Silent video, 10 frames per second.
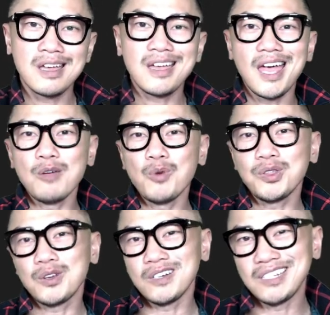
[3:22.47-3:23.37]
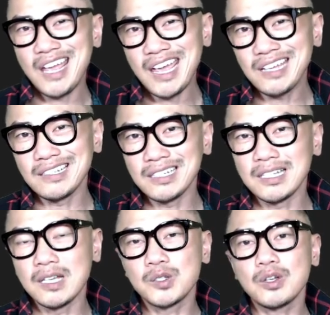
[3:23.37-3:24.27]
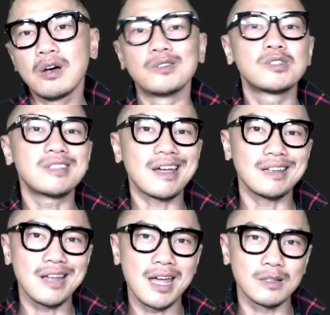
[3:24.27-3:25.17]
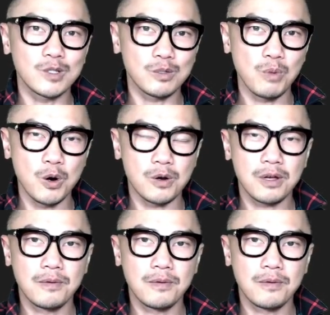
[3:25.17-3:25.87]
and what they're inhaling is called secondhand smoke.